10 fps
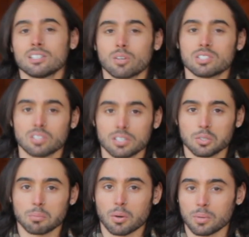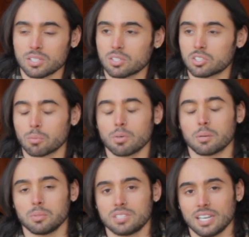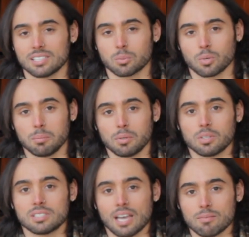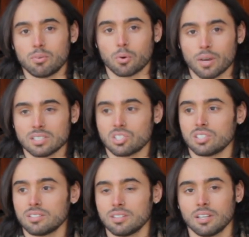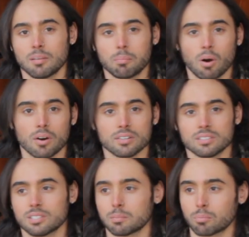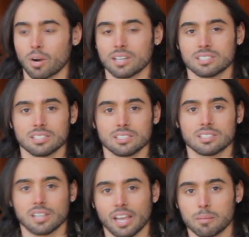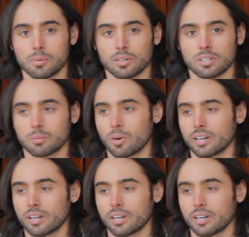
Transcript: So I started doing my research on what it would take to rebuild the Type 4 engine, parts, prices, labor, where